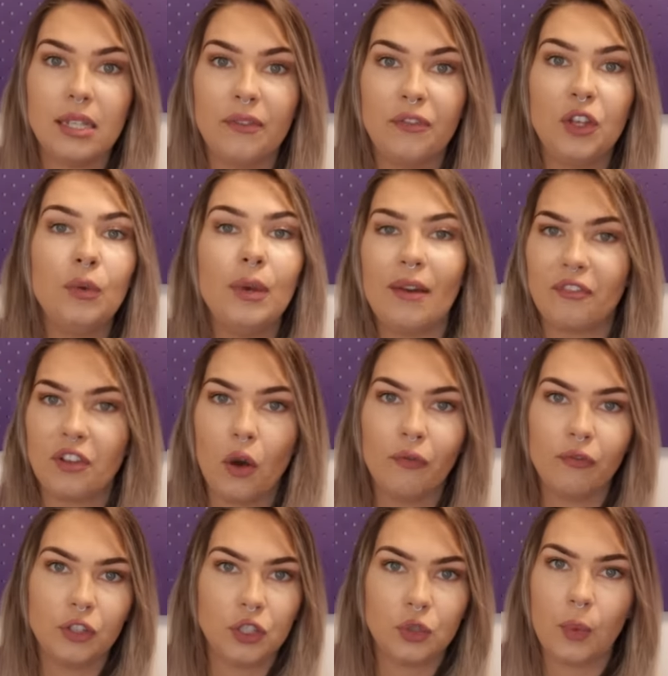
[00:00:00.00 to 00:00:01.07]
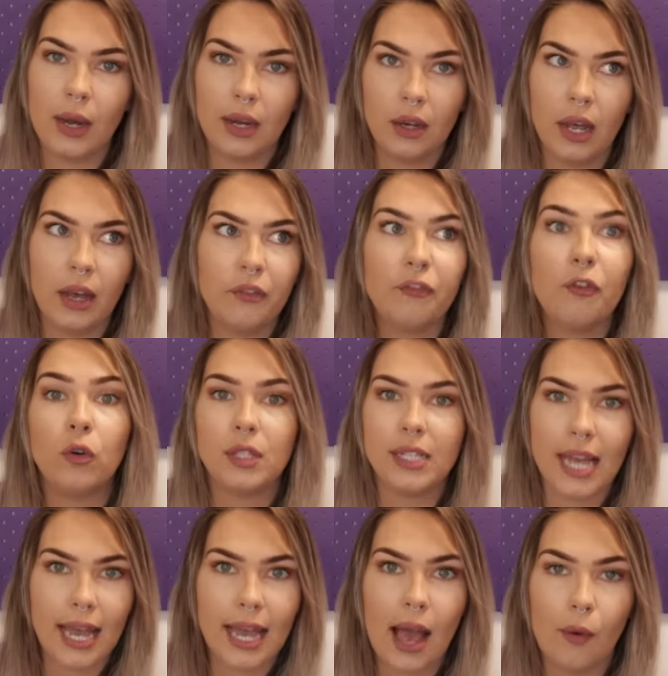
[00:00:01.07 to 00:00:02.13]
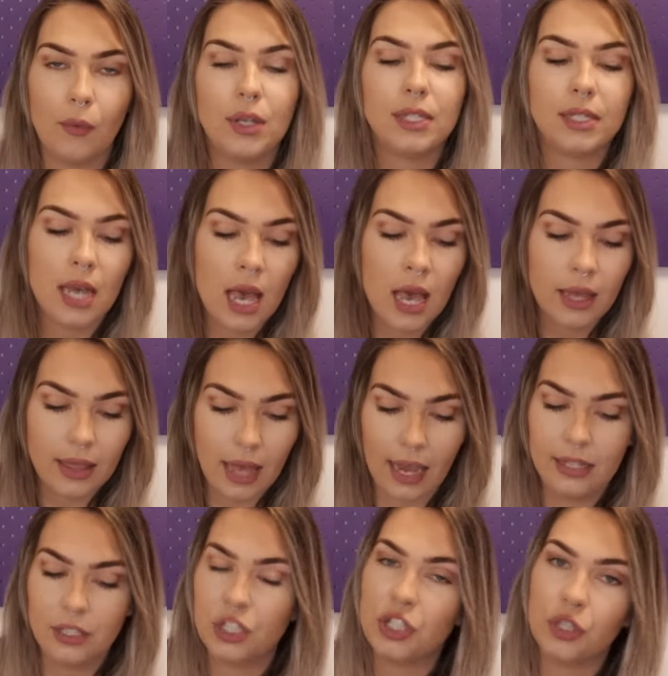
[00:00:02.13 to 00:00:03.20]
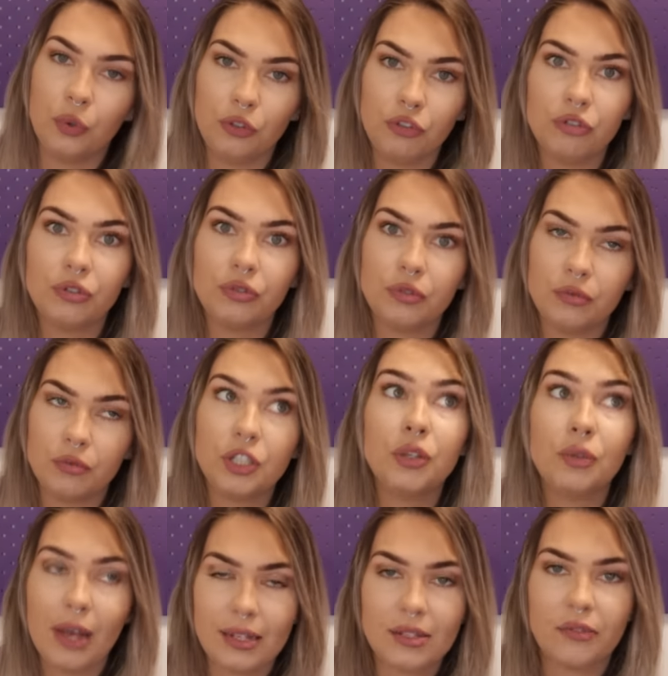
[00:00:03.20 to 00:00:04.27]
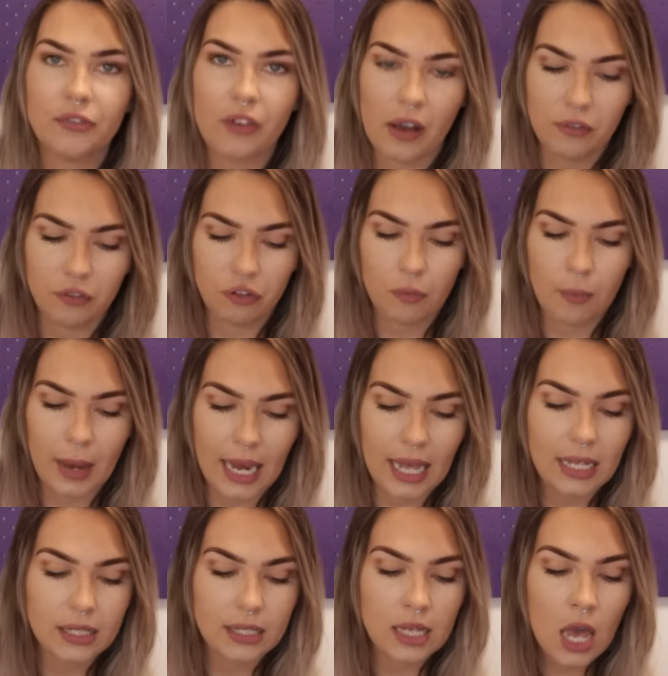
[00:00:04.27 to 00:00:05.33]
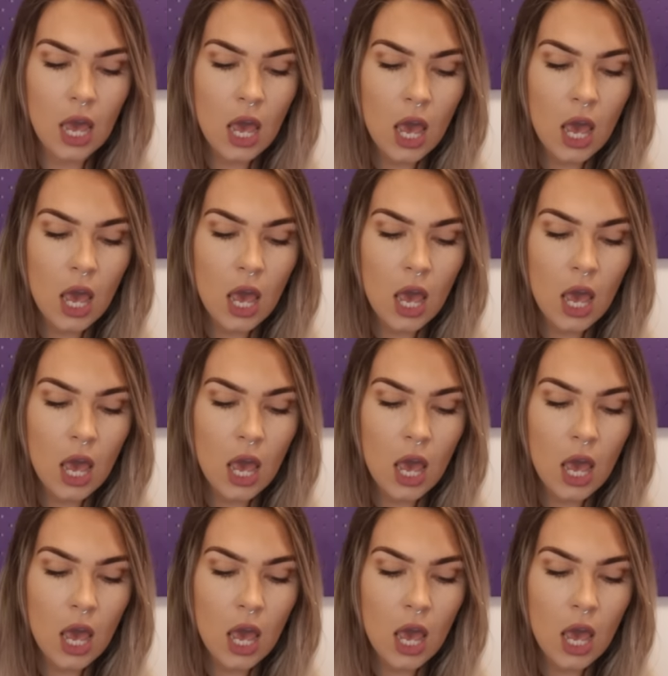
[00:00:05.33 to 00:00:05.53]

If you left it on for 48 hours, that is 2,500 minutes.